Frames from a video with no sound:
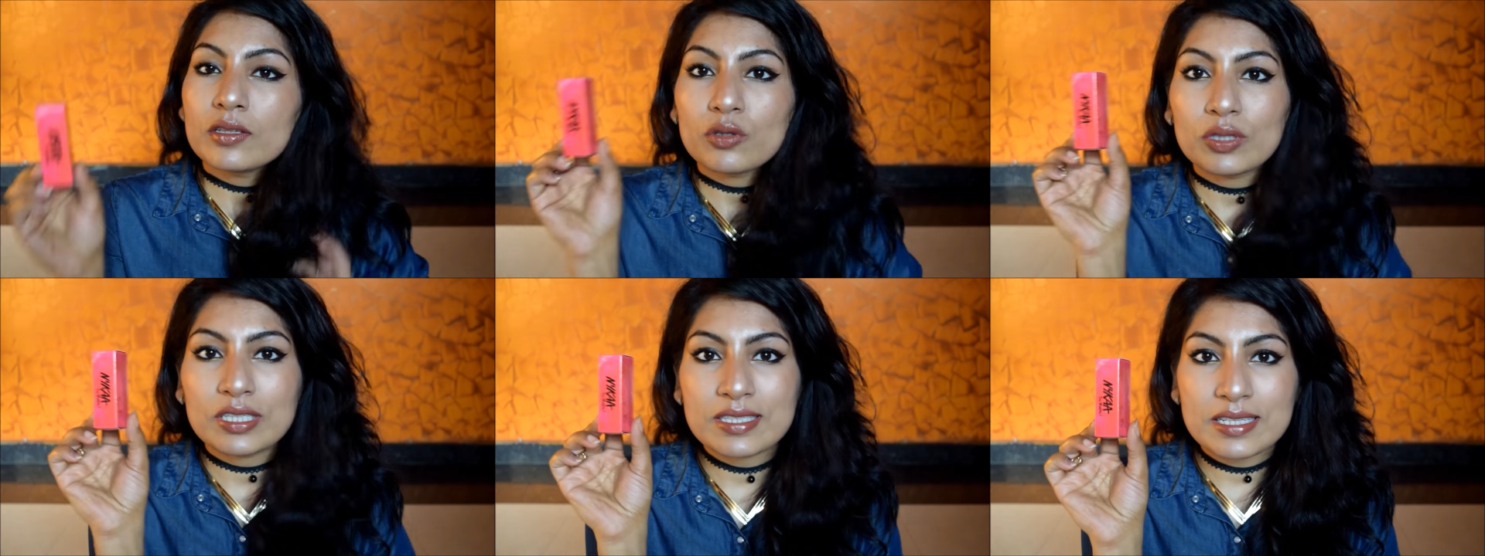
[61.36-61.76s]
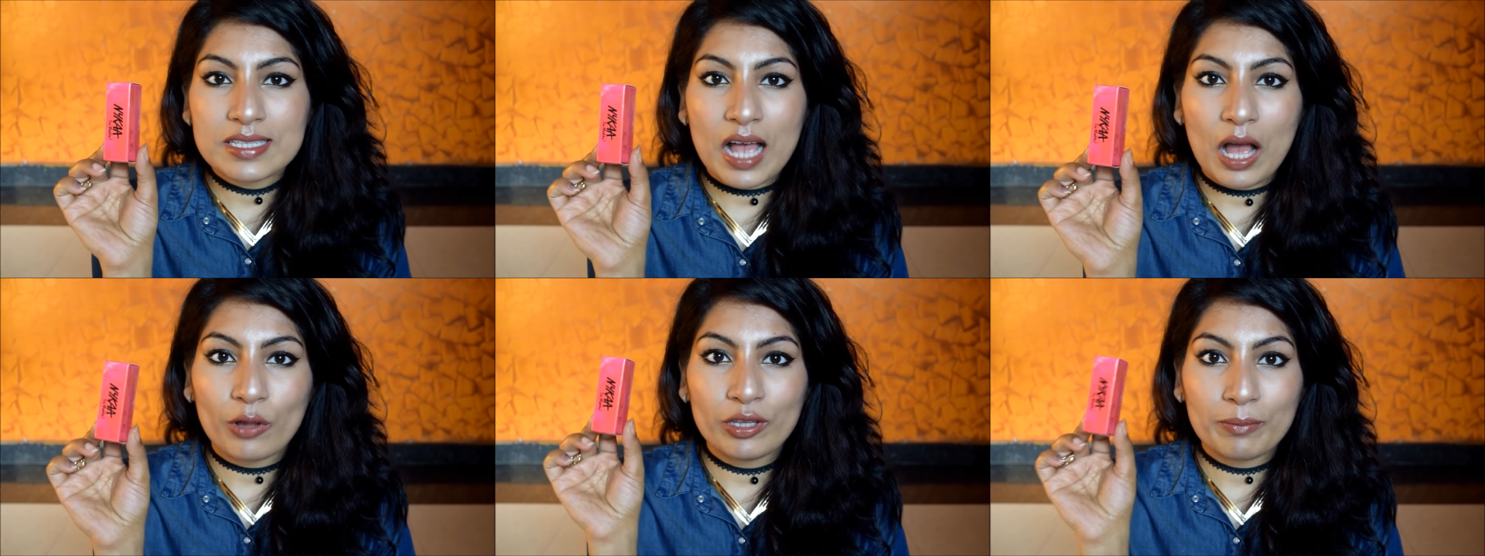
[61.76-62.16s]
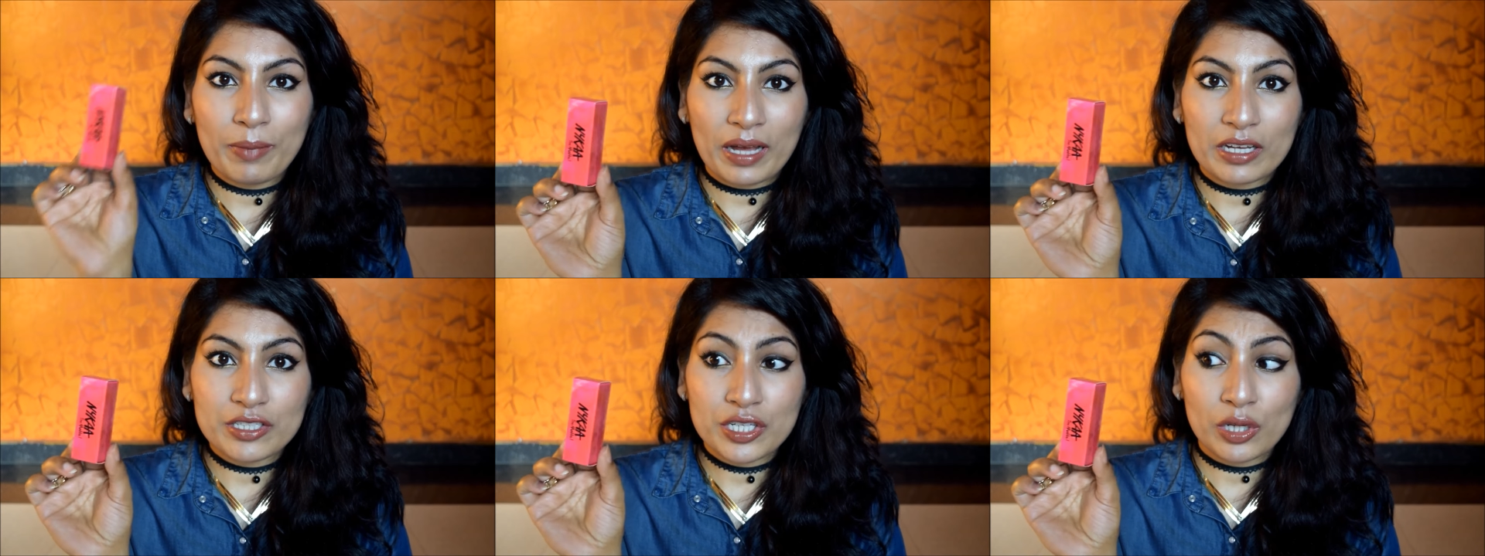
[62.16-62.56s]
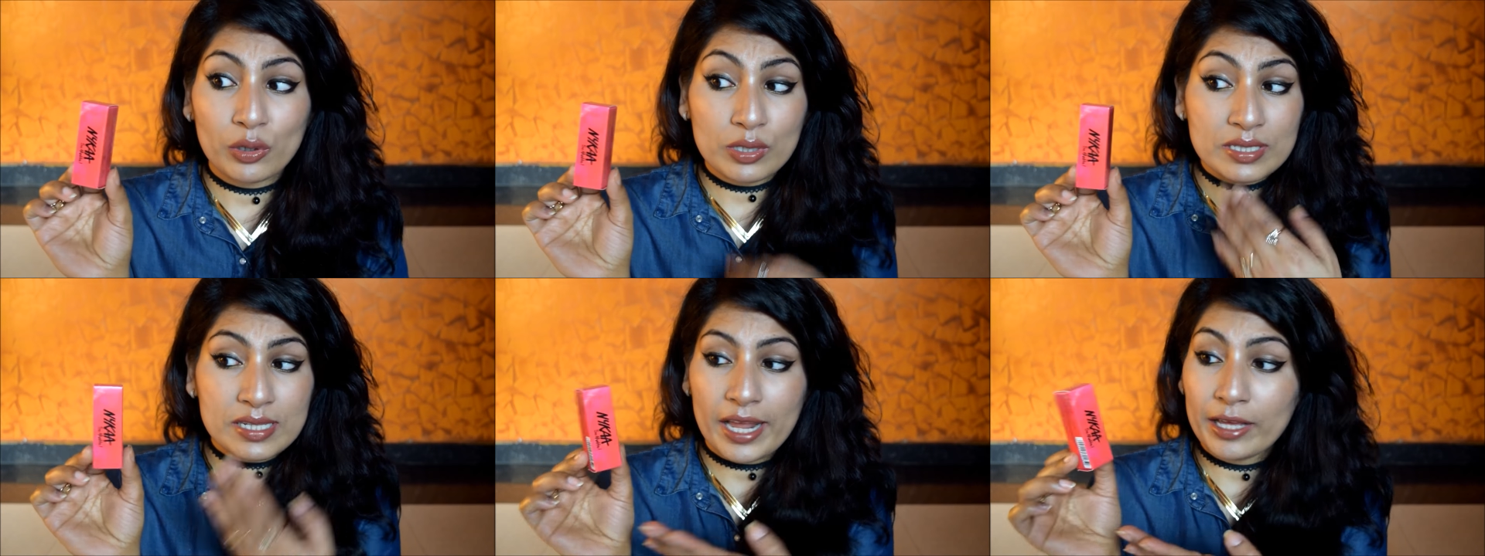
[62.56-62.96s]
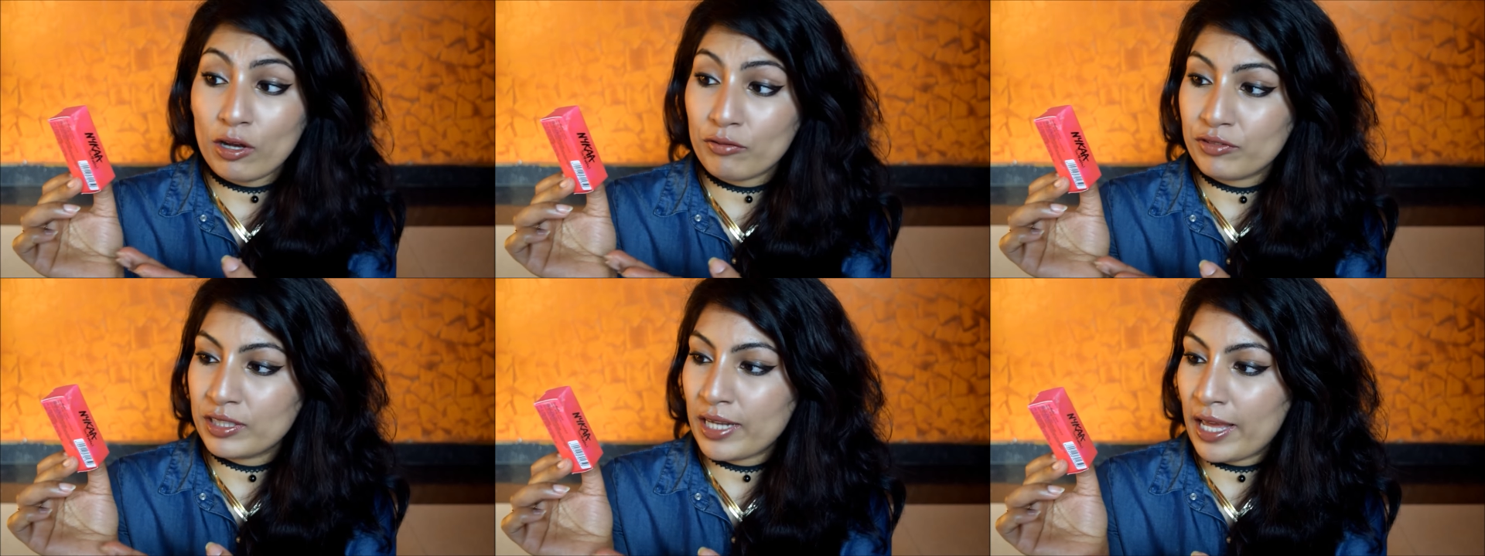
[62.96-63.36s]
So this is how the packaging looks like
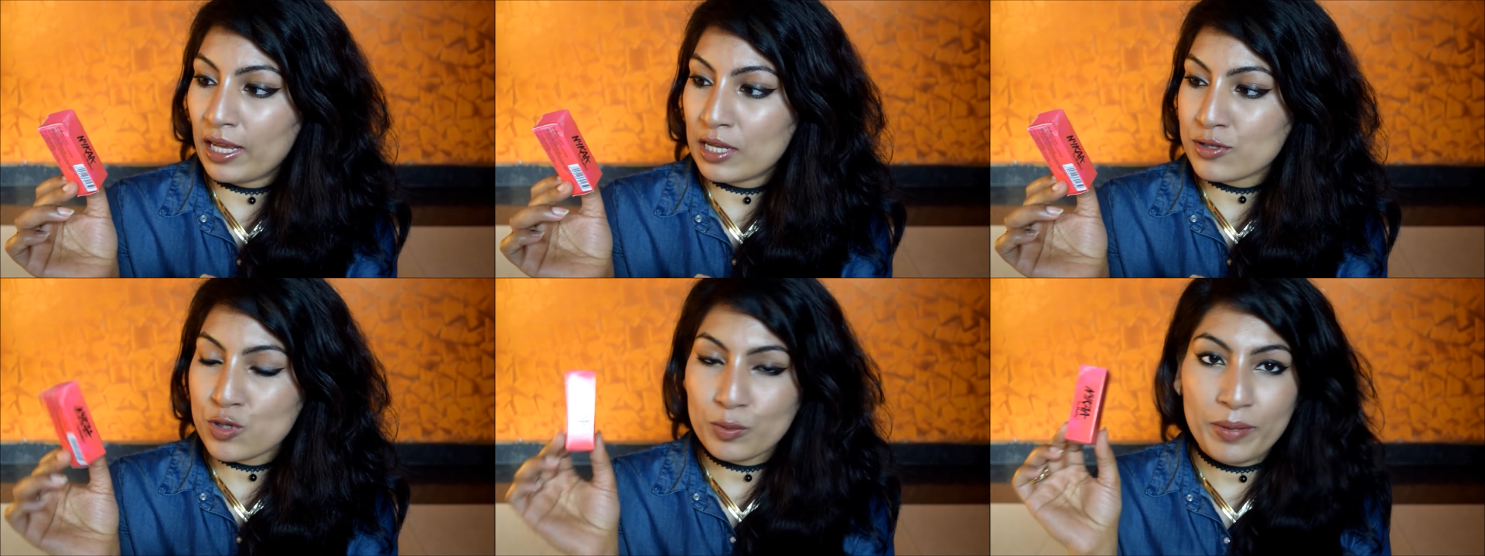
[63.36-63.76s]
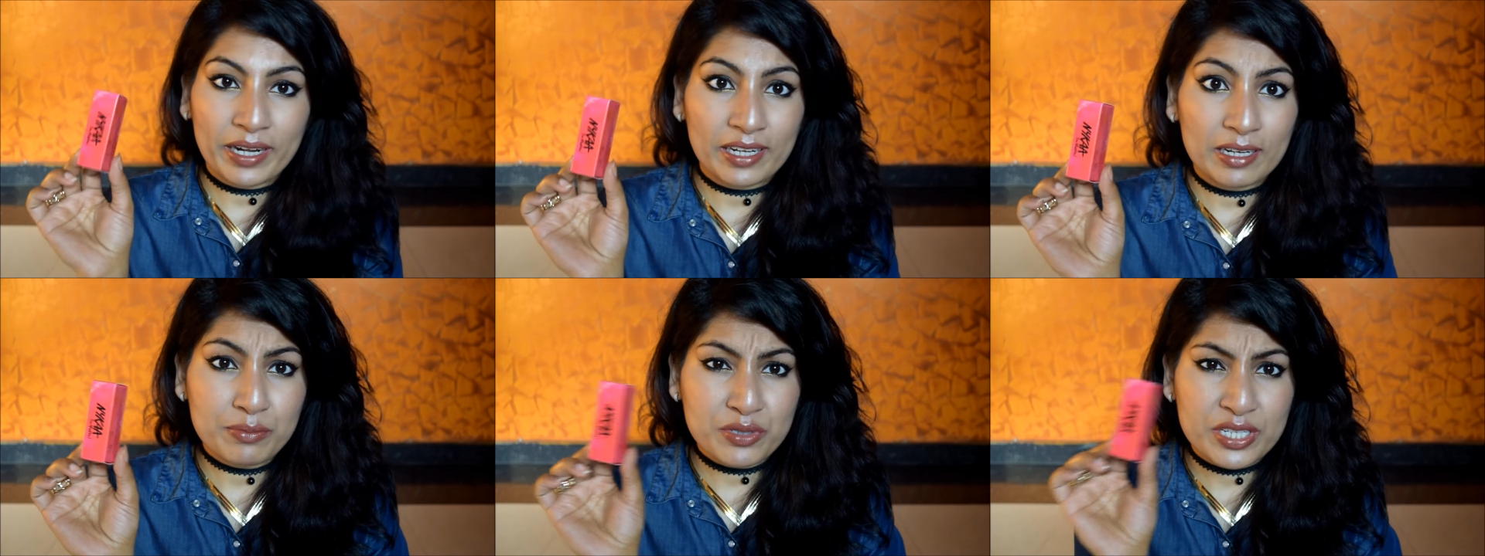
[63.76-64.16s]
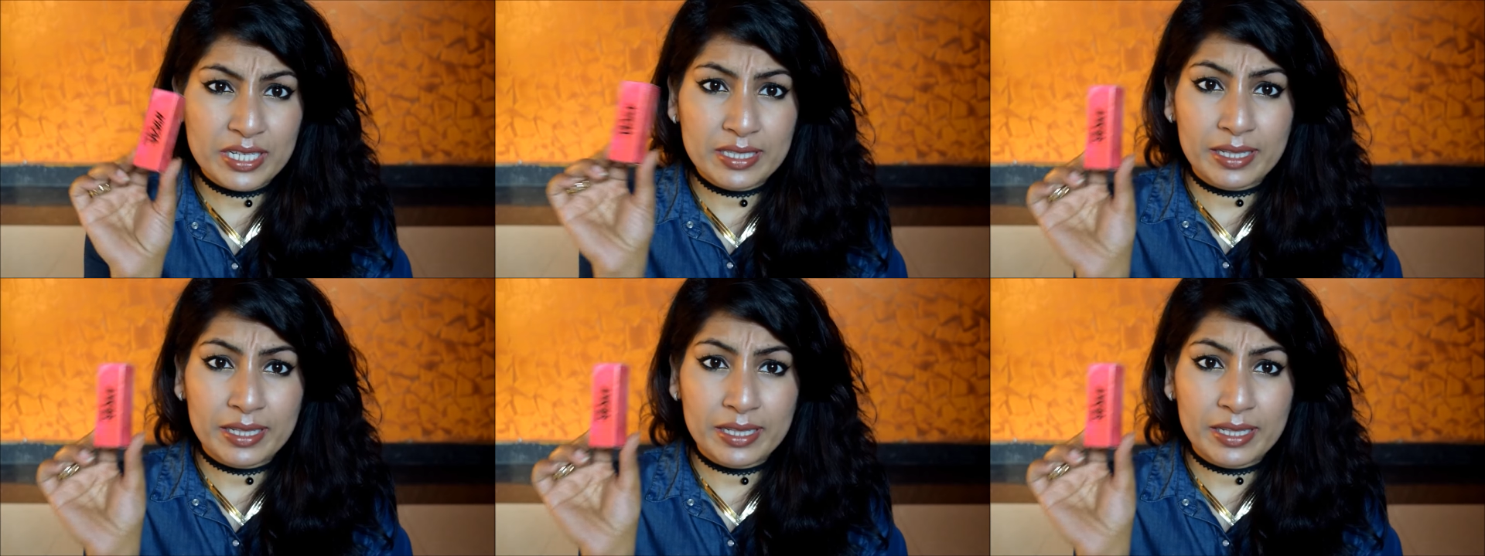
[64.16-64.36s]
of the Nykaa So Matte Lipstick.